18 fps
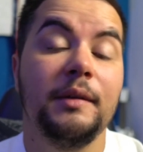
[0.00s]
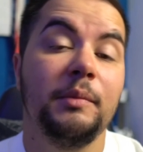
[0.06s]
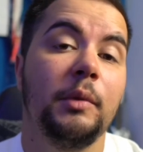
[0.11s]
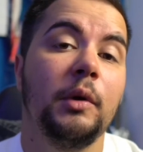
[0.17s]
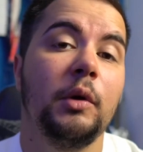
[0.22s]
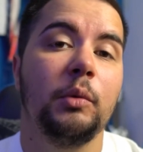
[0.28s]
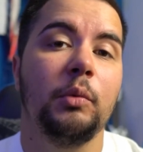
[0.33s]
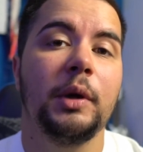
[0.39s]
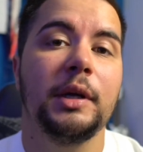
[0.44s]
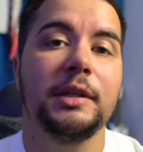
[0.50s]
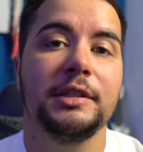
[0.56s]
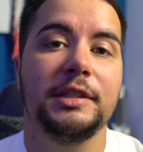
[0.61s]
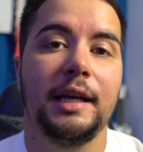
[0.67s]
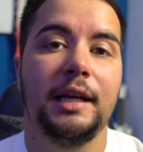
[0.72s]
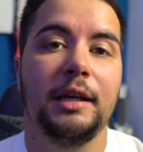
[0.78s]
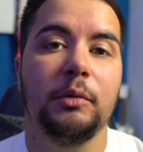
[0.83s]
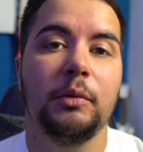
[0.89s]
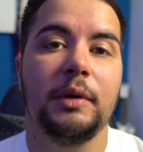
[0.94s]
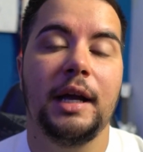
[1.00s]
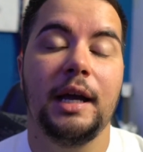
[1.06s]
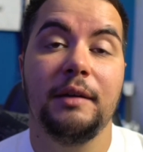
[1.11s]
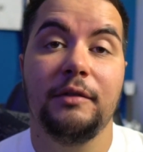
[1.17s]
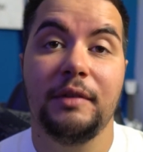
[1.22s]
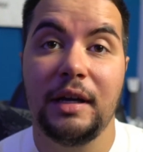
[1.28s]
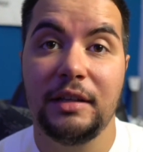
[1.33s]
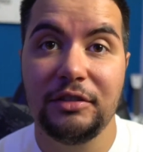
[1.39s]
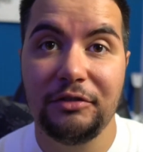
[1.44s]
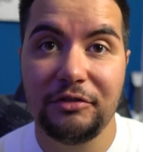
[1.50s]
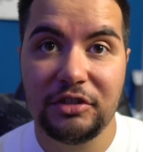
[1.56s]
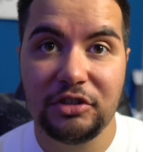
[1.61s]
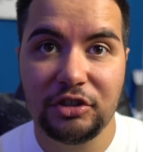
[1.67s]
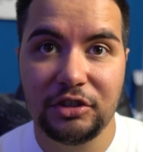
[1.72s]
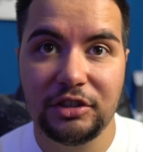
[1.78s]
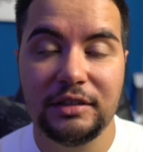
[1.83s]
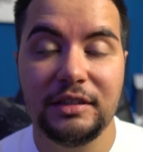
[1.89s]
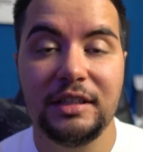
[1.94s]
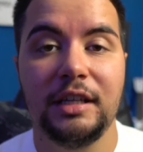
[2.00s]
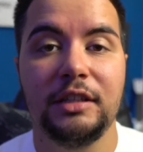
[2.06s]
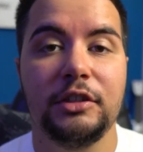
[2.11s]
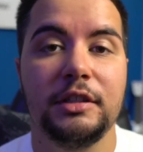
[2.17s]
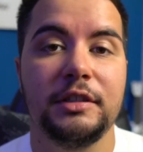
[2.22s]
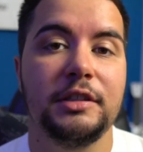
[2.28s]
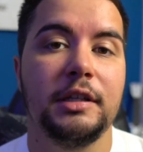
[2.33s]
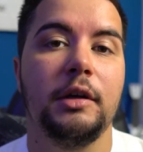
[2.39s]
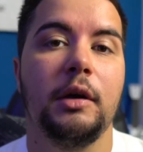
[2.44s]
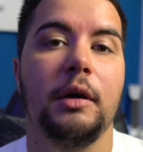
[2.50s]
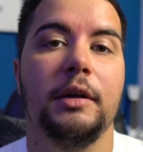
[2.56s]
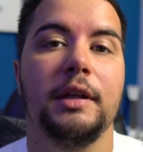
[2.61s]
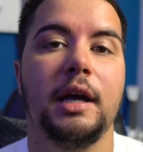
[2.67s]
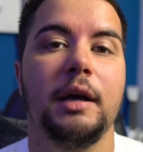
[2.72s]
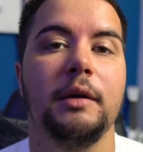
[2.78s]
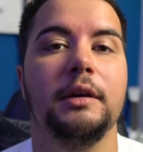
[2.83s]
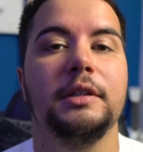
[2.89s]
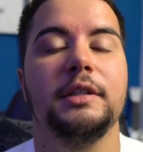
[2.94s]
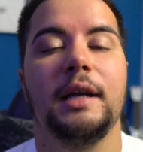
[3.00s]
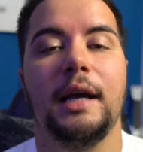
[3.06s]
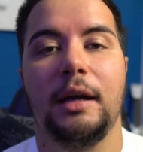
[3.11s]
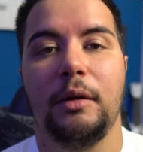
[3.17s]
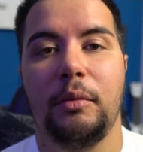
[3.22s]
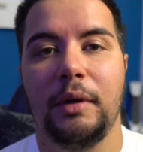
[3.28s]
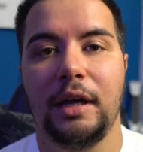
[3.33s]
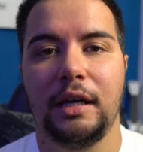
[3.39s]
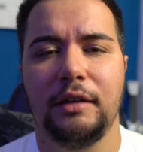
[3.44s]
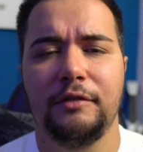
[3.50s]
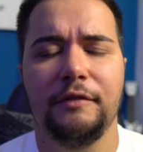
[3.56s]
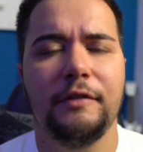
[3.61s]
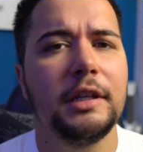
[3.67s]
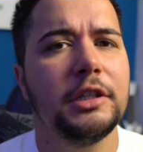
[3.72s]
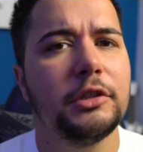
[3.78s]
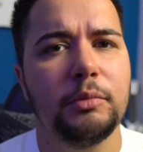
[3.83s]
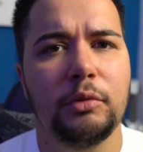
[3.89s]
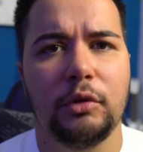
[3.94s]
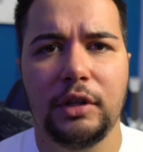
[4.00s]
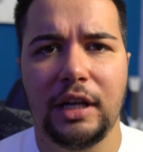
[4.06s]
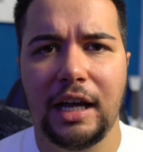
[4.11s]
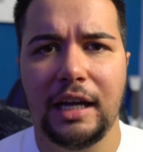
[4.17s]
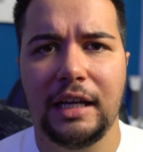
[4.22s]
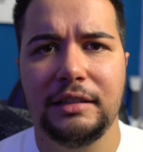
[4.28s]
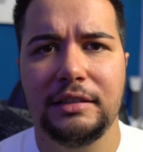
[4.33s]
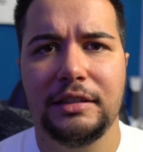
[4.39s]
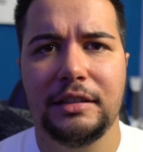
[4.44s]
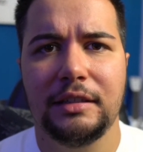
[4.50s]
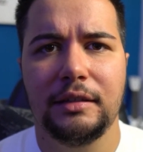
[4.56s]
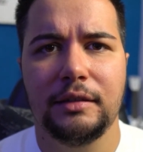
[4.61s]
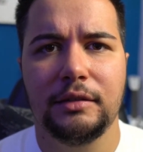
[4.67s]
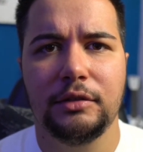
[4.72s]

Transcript: On one side, we have artificial intelligence, and on the other side, we have Facebook ads.